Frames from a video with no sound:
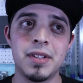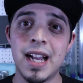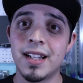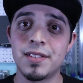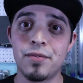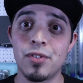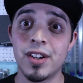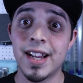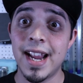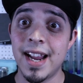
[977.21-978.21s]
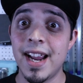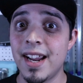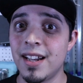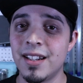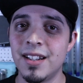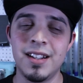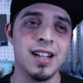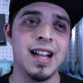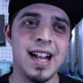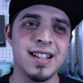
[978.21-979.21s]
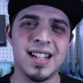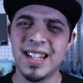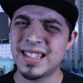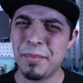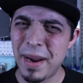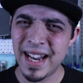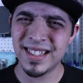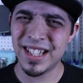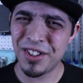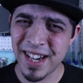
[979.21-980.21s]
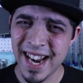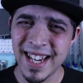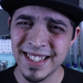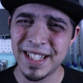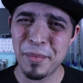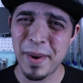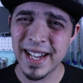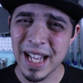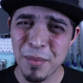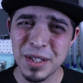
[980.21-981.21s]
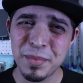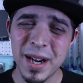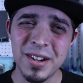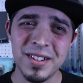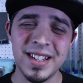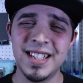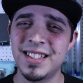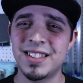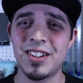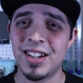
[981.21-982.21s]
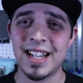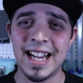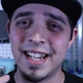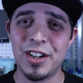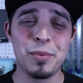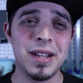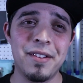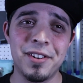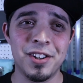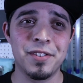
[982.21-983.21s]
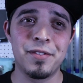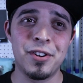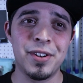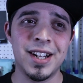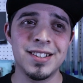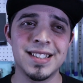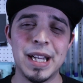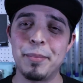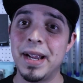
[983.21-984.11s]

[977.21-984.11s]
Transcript: yeah, it's for a KA. And the guy's like, man, it's like, your KA is going to make that much power? He just started, I could hear him laughing on the phone, and I was like,